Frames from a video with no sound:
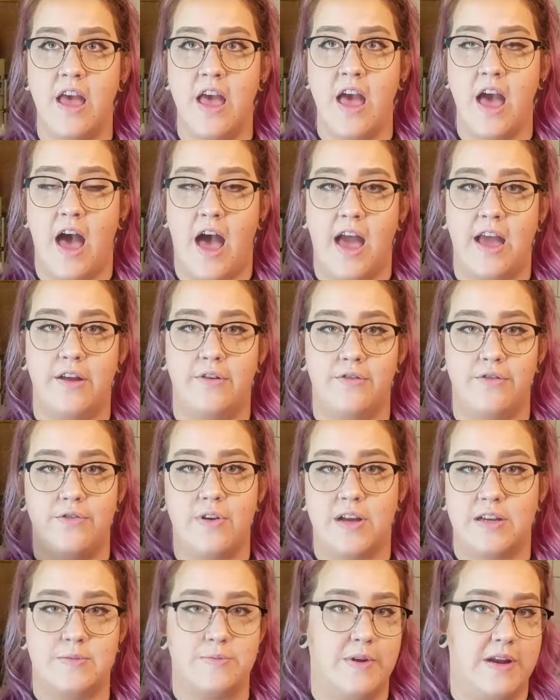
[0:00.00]
I grew
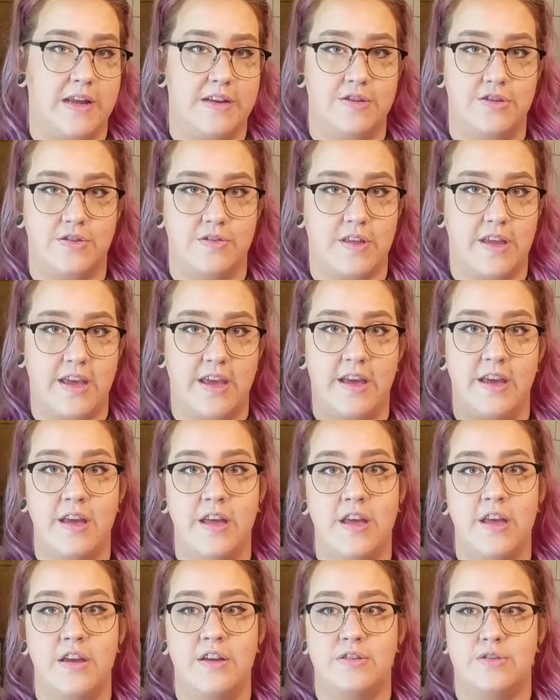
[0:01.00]
exponentially.
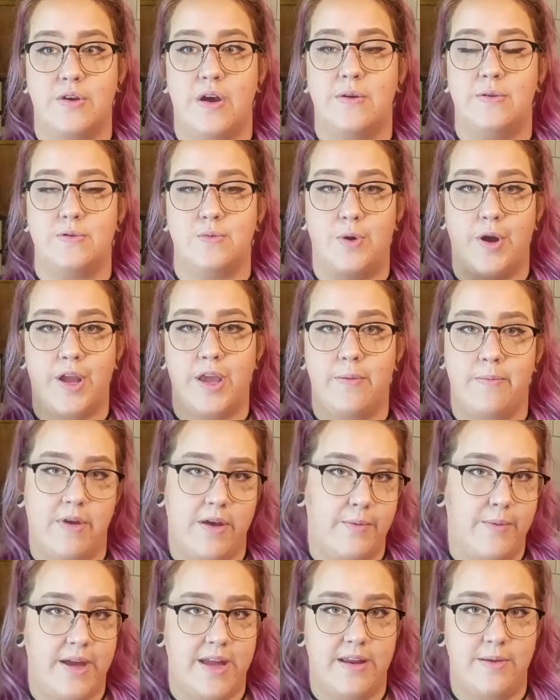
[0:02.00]
So I was working my
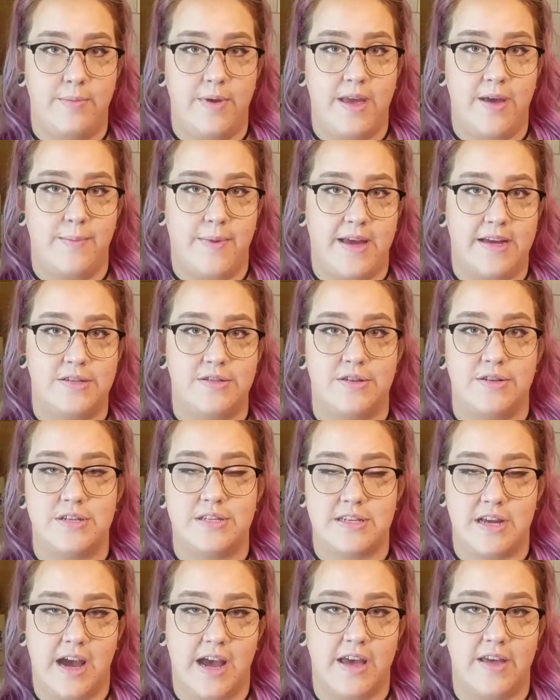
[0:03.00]
way to be a master
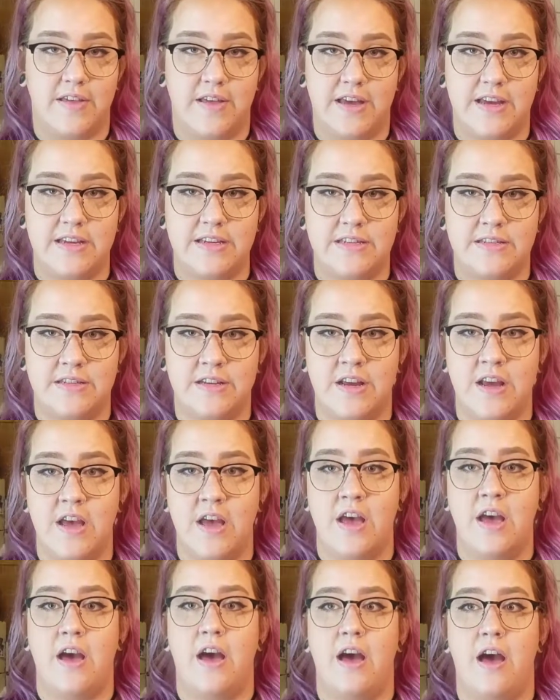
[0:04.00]
stylist.
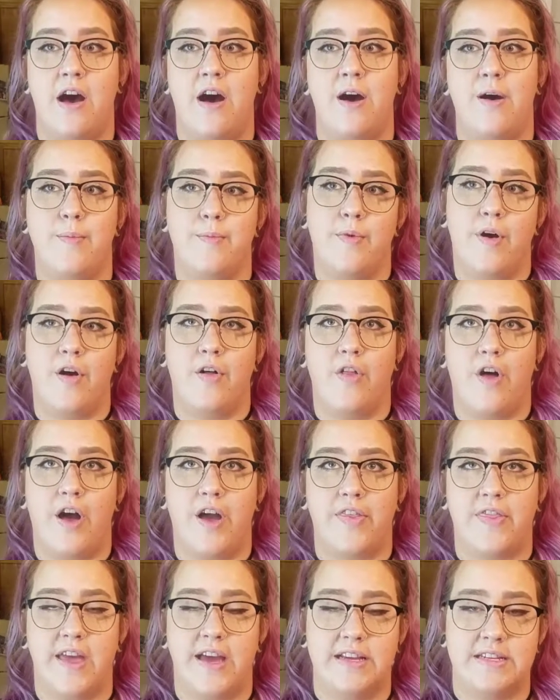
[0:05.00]

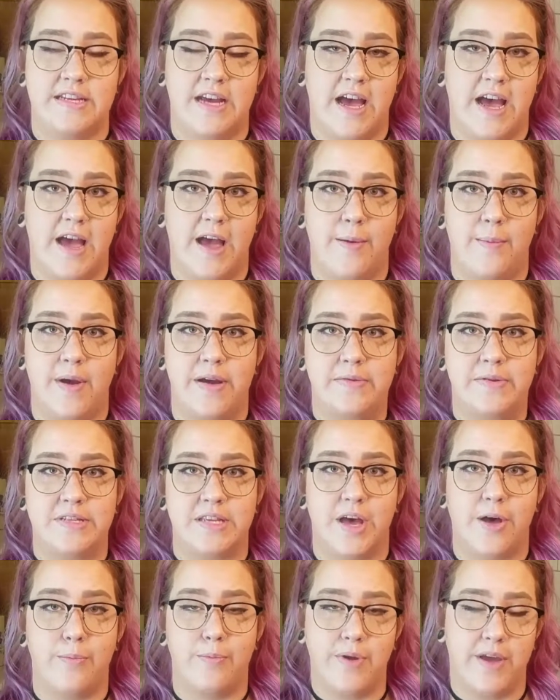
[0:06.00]
Along that time, I was
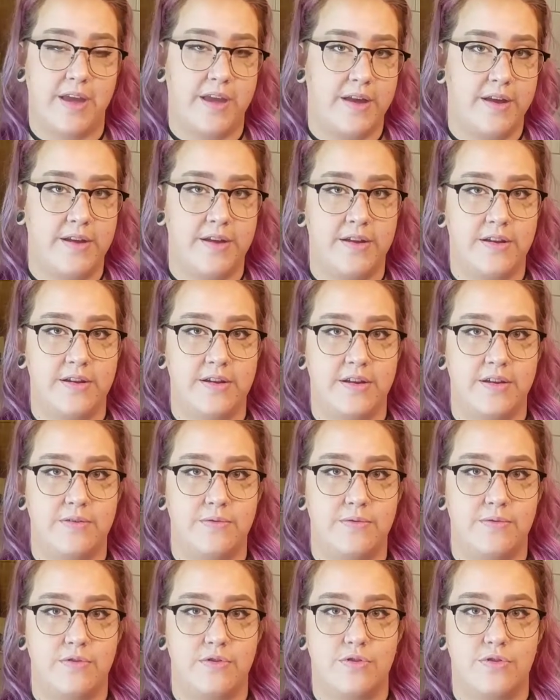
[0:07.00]
helping
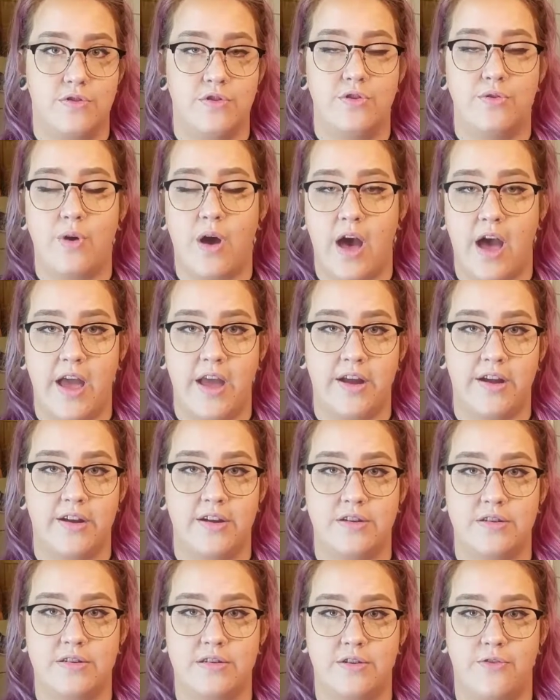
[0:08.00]
new
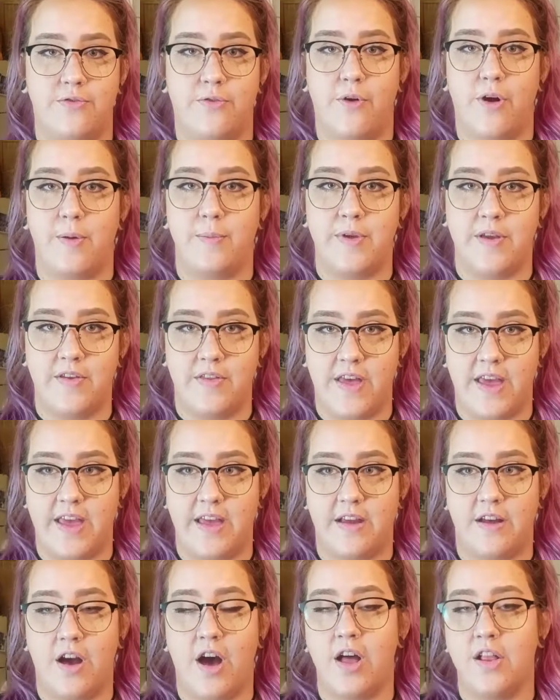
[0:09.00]
hires to
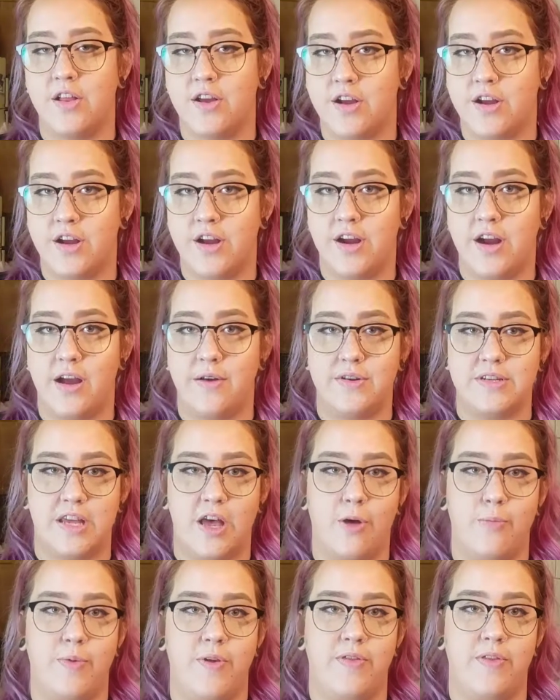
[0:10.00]
formulate color. I was
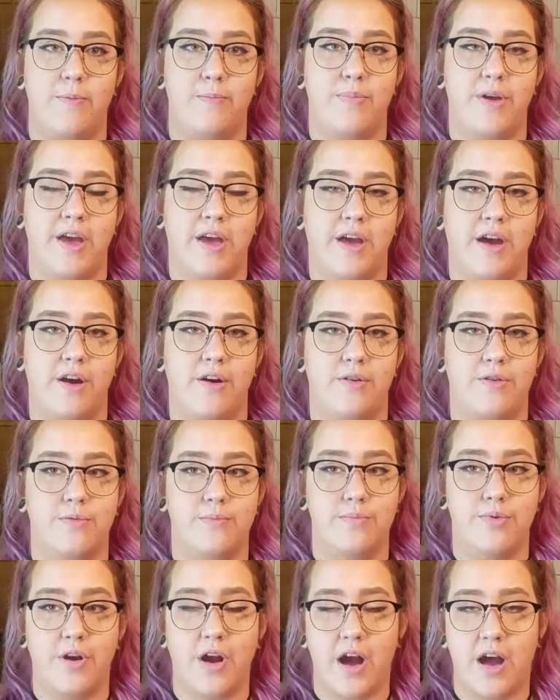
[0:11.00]
helping them pick out
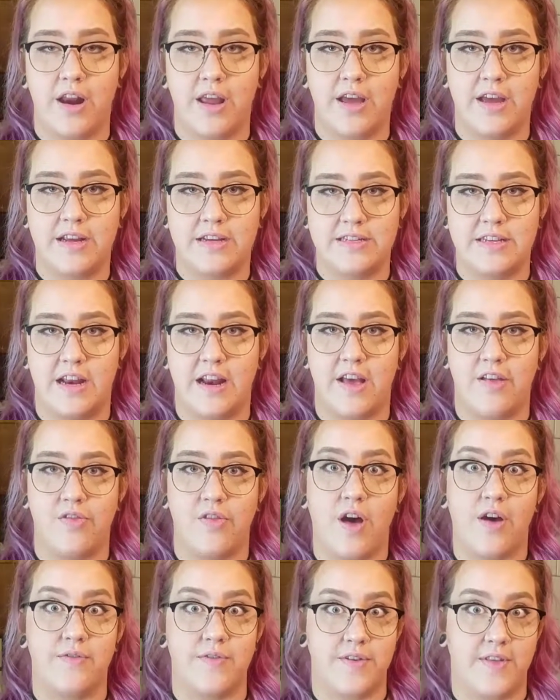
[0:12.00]
products, and I
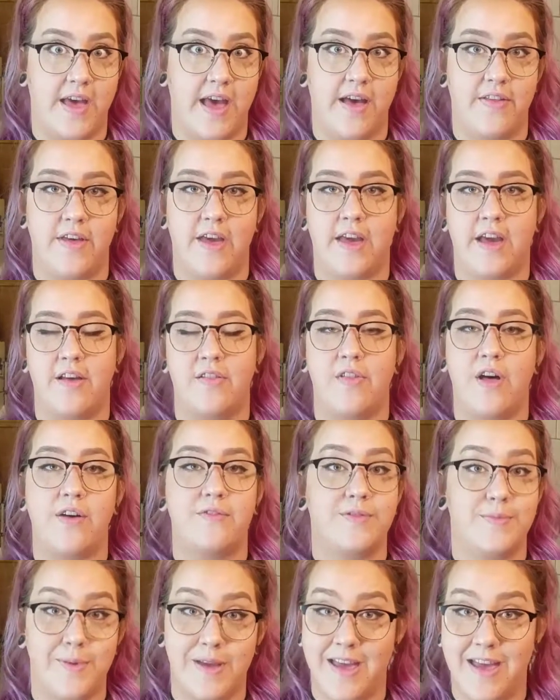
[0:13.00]
loved that. I
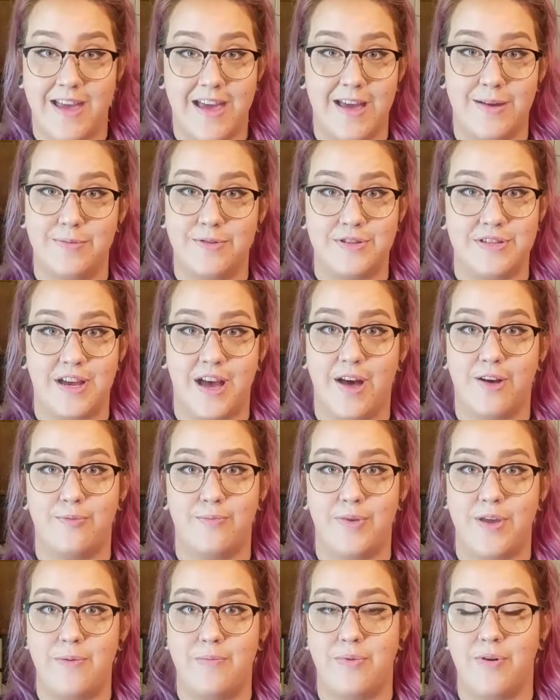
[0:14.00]
loved being able to help
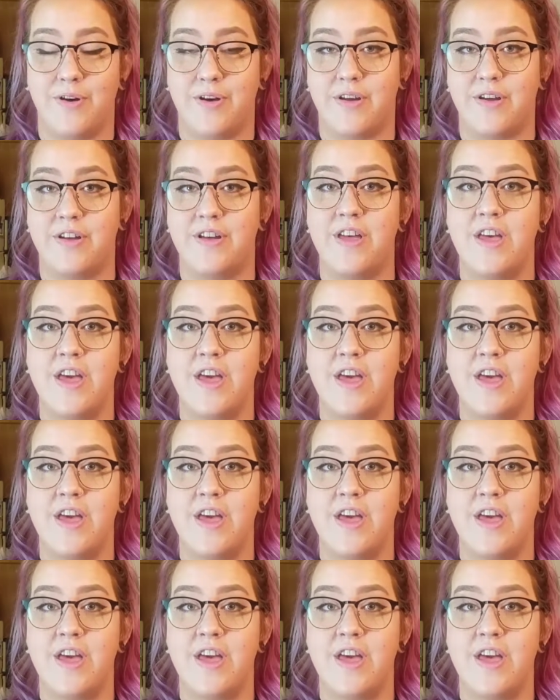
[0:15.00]
people